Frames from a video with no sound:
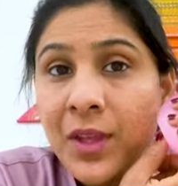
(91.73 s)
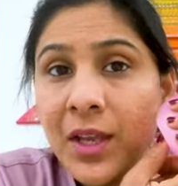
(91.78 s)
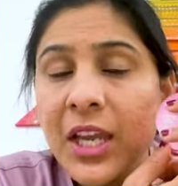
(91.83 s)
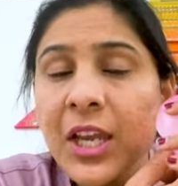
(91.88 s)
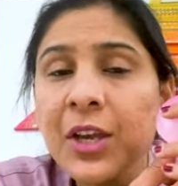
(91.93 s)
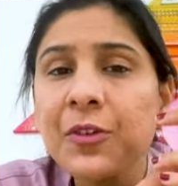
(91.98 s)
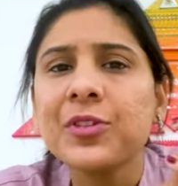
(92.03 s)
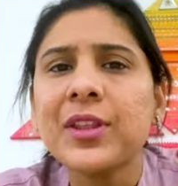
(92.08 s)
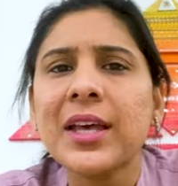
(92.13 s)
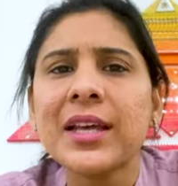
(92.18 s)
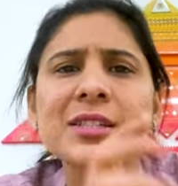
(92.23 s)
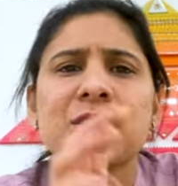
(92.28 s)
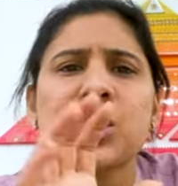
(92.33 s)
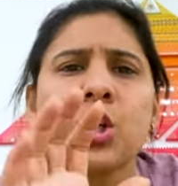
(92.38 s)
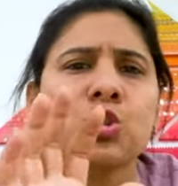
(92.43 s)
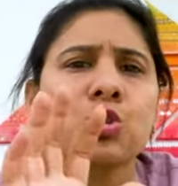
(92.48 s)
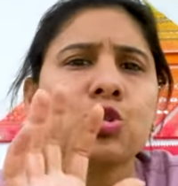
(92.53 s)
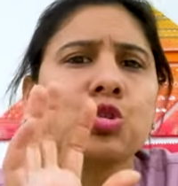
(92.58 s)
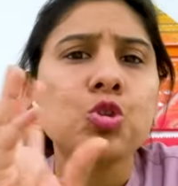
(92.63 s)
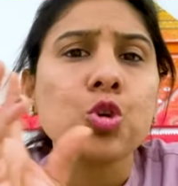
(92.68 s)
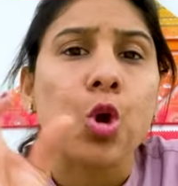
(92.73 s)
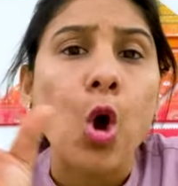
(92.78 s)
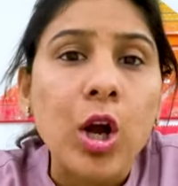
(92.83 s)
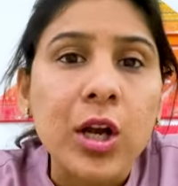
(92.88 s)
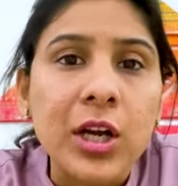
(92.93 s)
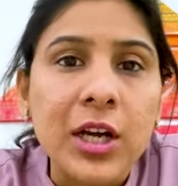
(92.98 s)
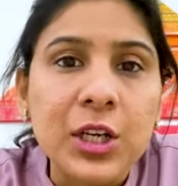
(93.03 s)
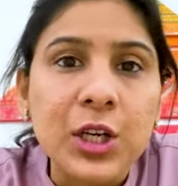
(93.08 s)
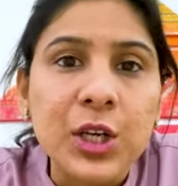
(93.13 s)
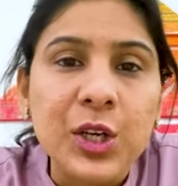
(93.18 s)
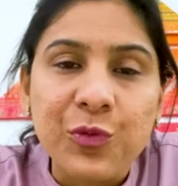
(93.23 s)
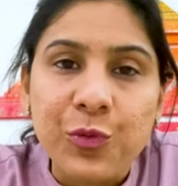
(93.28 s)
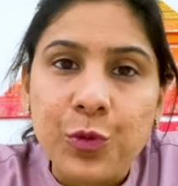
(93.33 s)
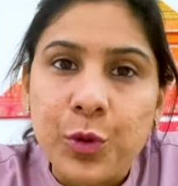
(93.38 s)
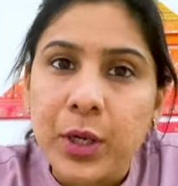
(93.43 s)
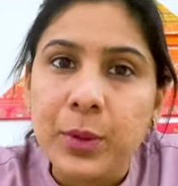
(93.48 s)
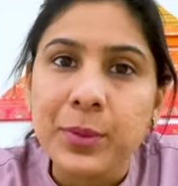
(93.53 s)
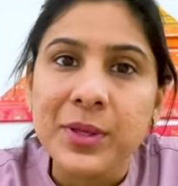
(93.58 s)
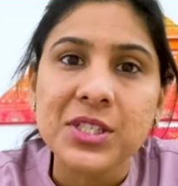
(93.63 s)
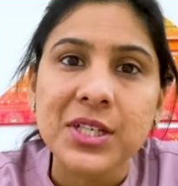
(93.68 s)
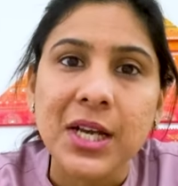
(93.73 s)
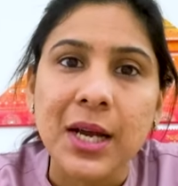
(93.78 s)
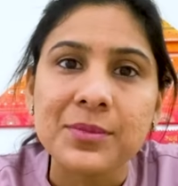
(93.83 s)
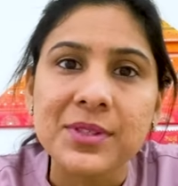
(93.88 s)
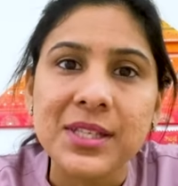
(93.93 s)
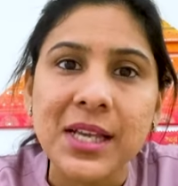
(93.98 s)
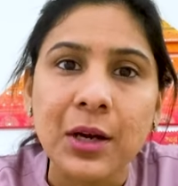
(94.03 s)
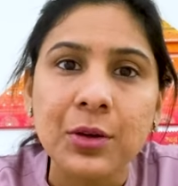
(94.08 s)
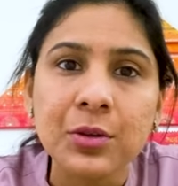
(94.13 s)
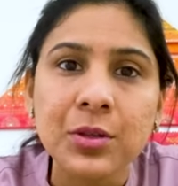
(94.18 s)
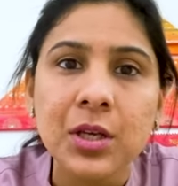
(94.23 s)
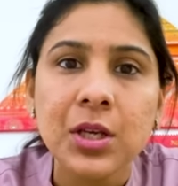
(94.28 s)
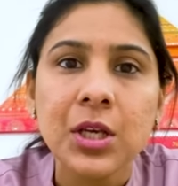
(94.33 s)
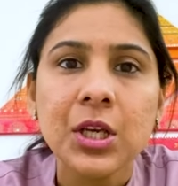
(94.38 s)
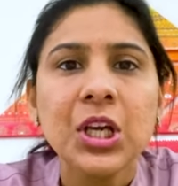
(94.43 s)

If there is a straw colored fluid which comes out,